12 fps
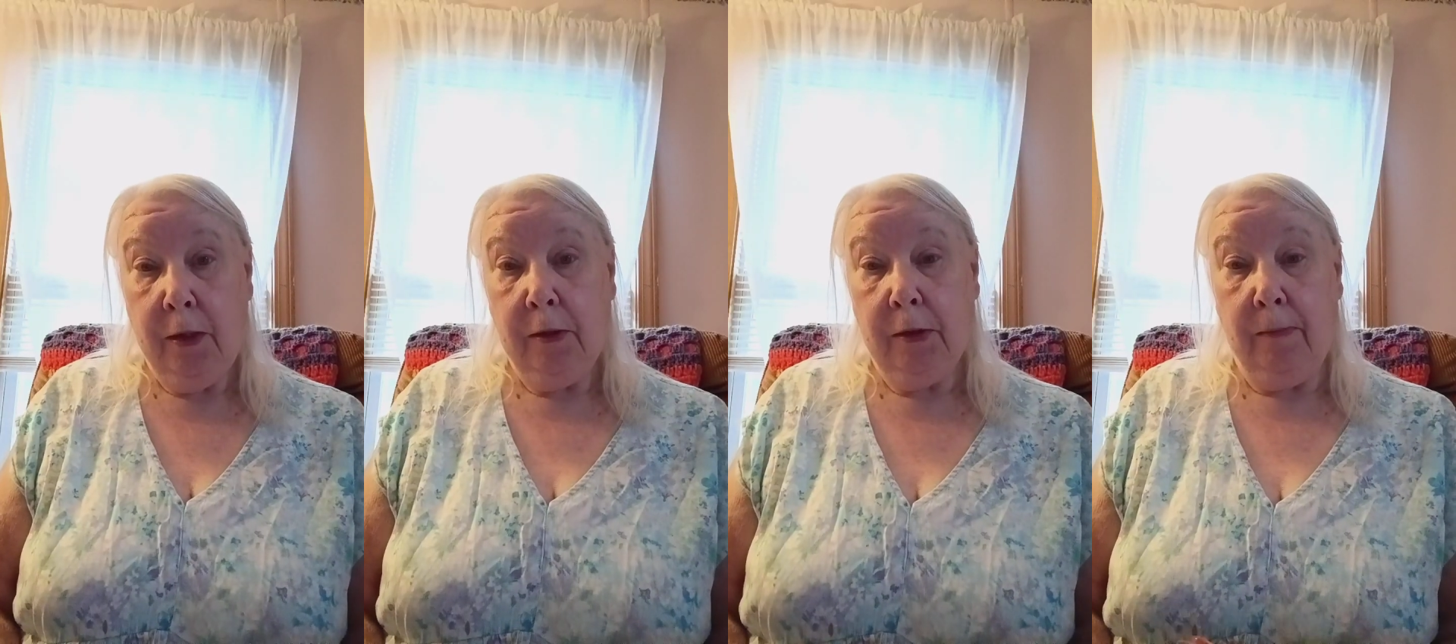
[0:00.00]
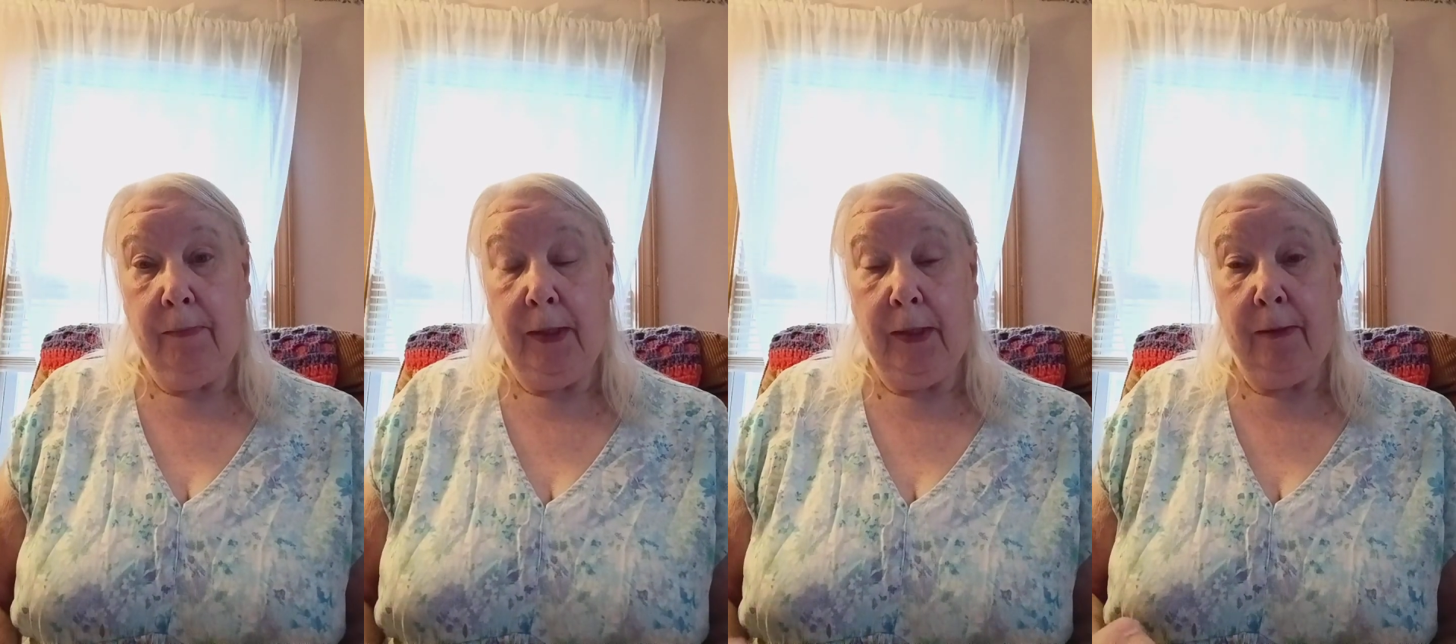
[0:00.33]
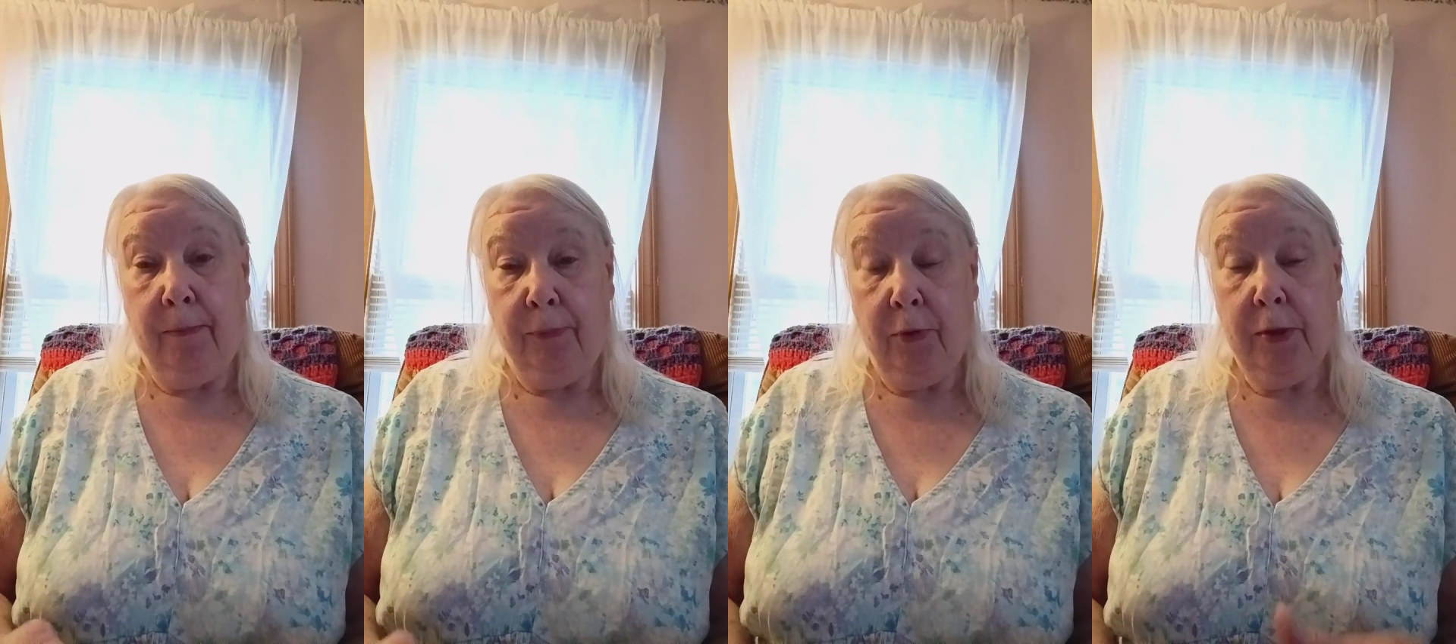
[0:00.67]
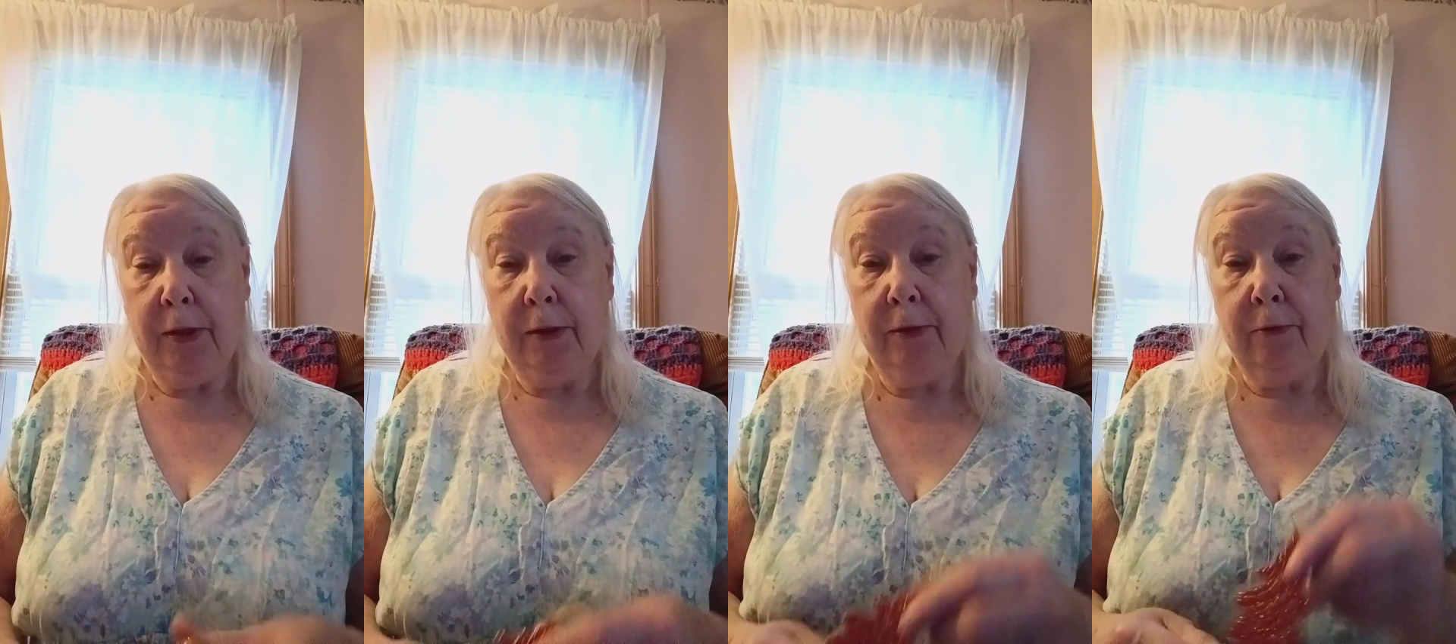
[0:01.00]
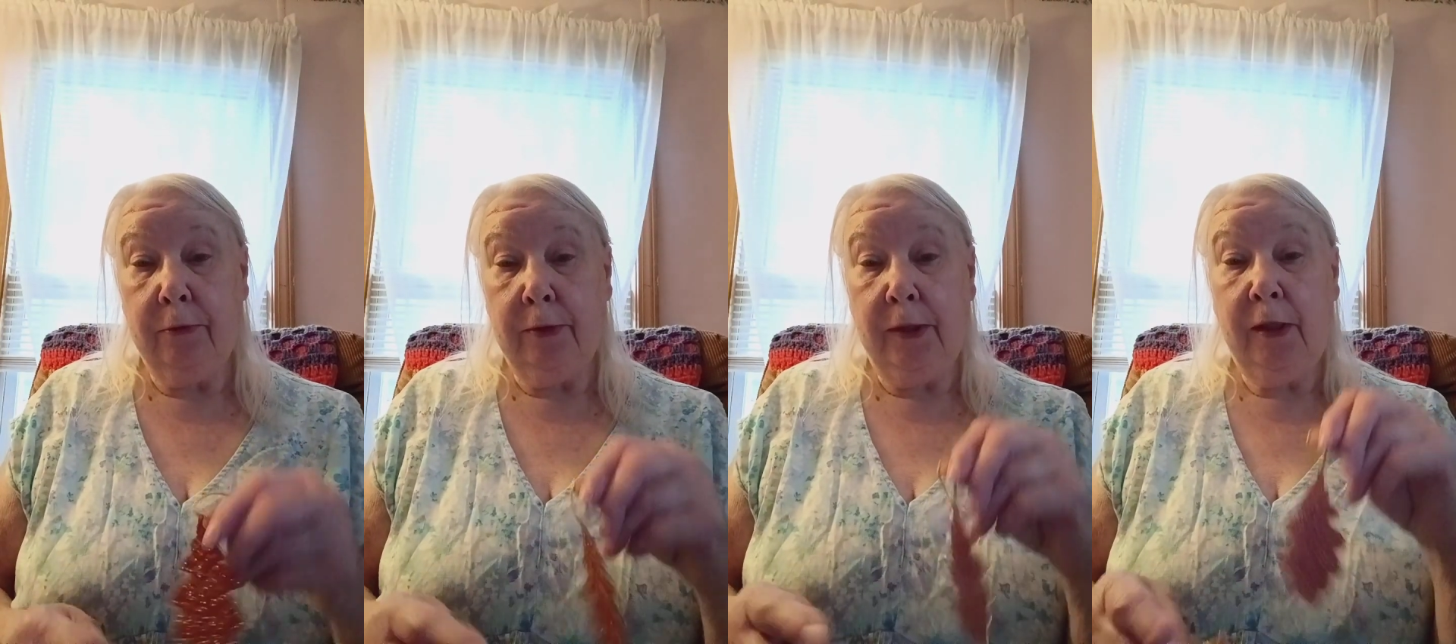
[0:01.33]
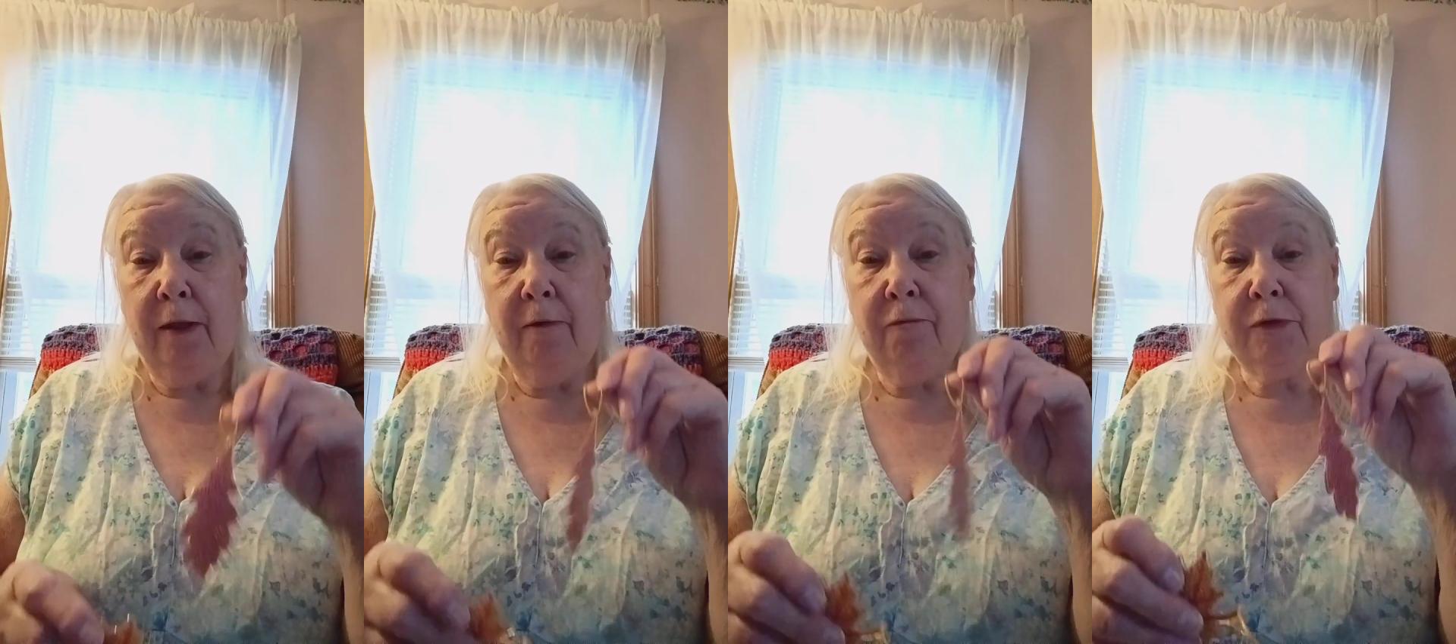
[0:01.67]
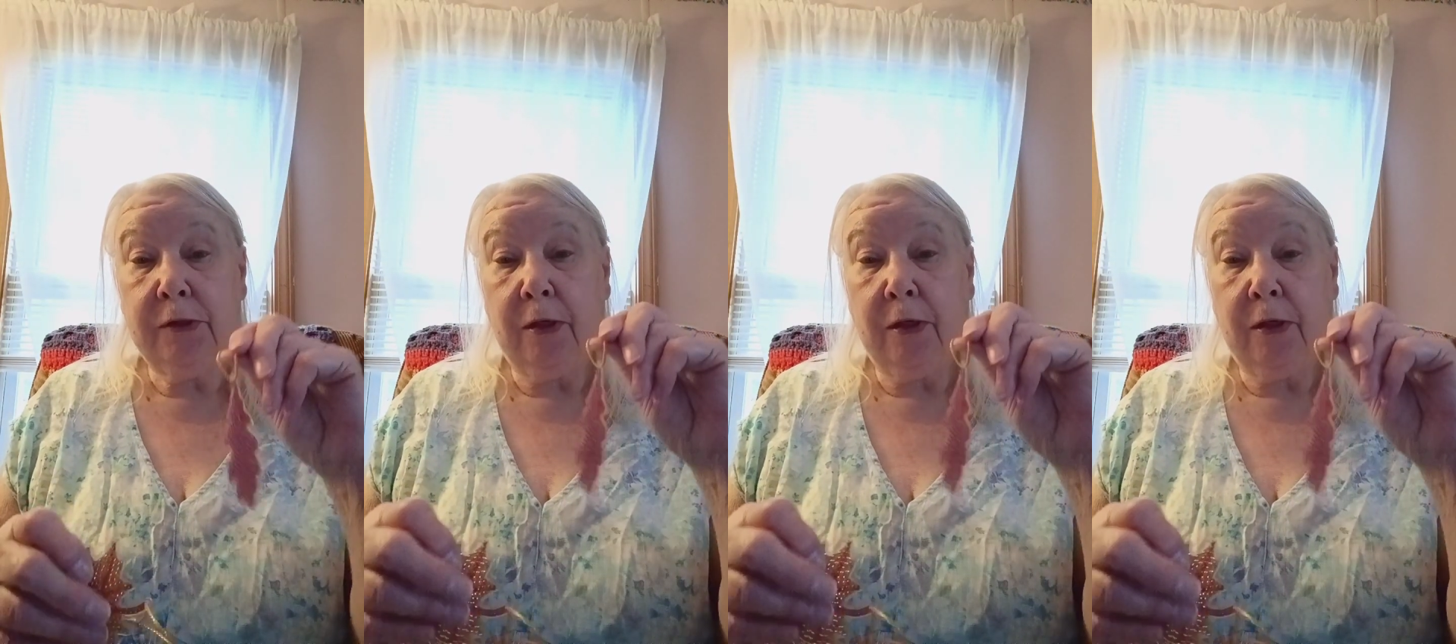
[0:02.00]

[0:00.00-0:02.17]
that my pretty little leaves that